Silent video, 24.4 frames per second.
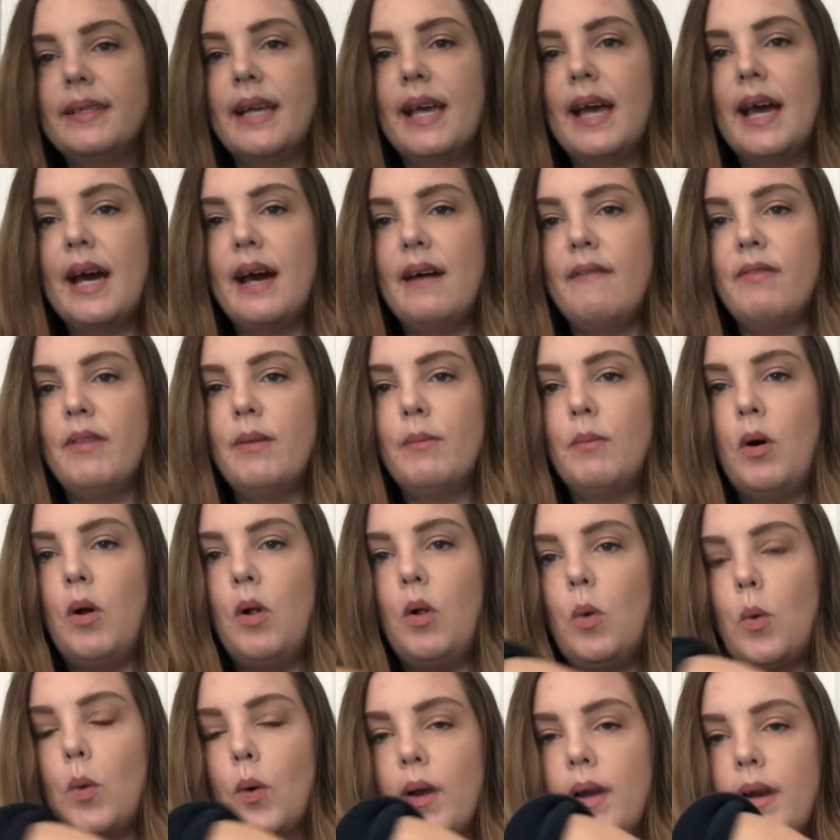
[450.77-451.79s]
I have them
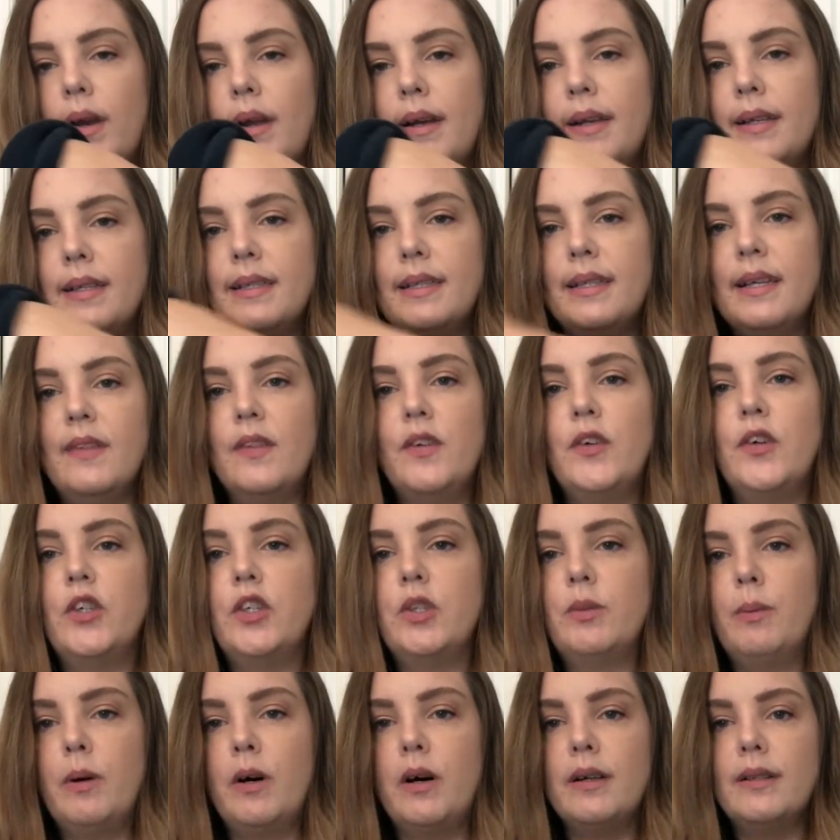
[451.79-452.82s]
all organized in their
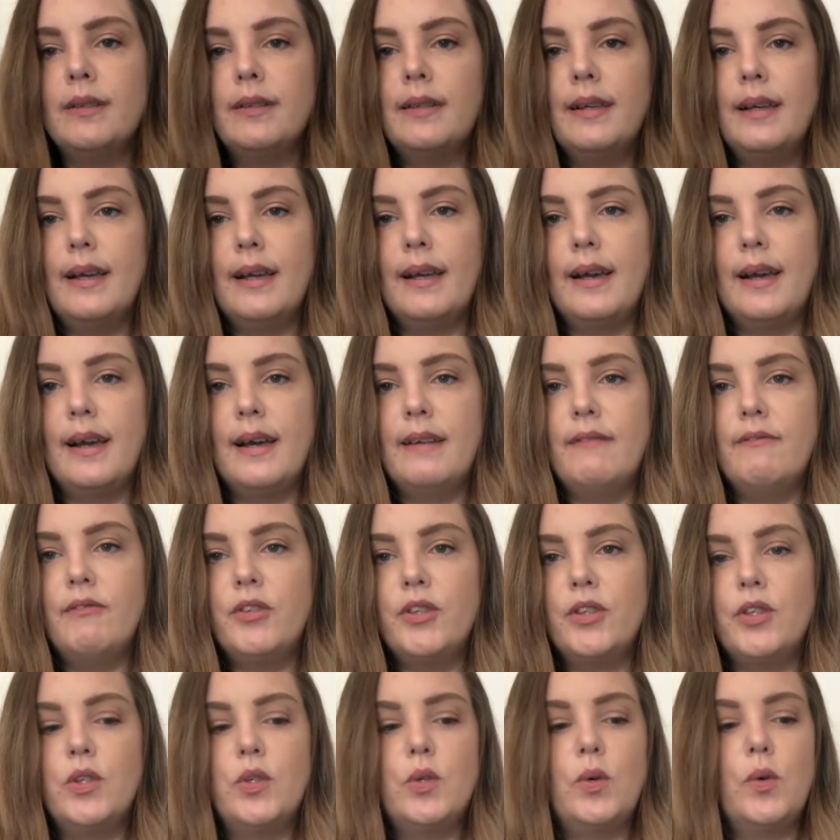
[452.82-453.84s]
spots, and I kind of
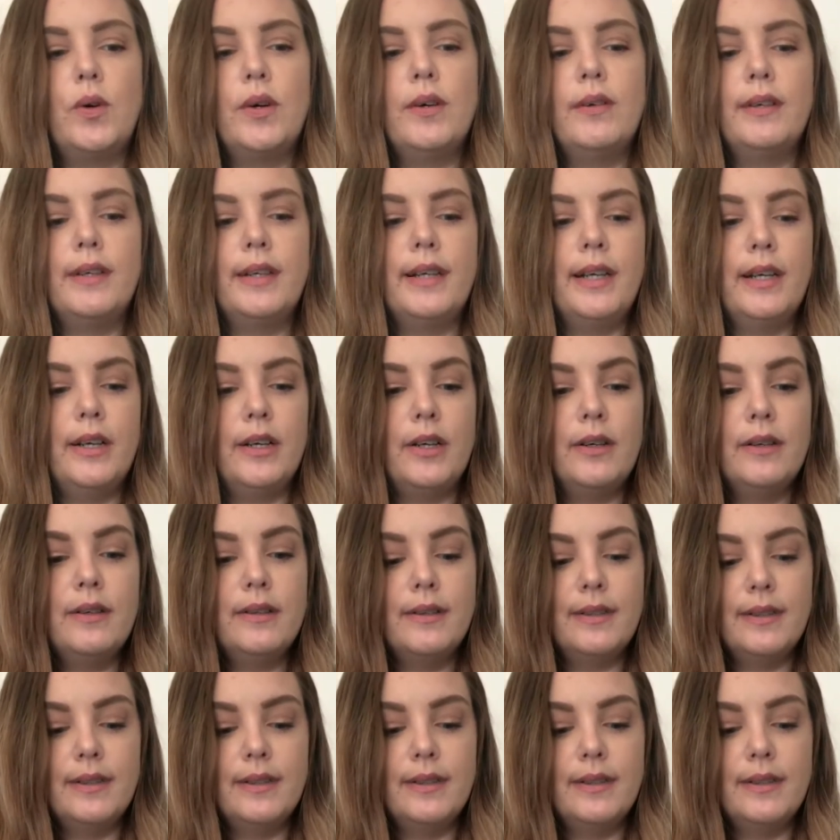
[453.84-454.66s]
just store it in here.